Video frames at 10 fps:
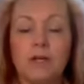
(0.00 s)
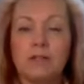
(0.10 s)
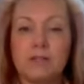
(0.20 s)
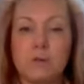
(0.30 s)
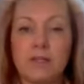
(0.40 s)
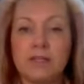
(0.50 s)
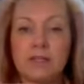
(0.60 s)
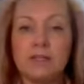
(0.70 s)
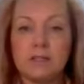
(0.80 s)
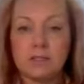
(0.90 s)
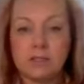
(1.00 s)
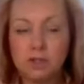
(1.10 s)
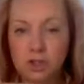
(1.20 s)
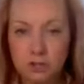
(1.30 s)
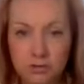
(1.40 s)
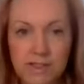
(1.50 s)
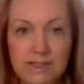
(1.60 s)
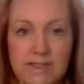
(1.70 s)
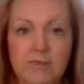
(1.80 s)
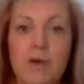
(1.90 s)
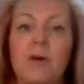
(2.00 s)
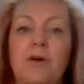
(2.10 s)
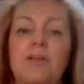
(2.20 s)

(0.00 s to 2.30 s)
to be treated by.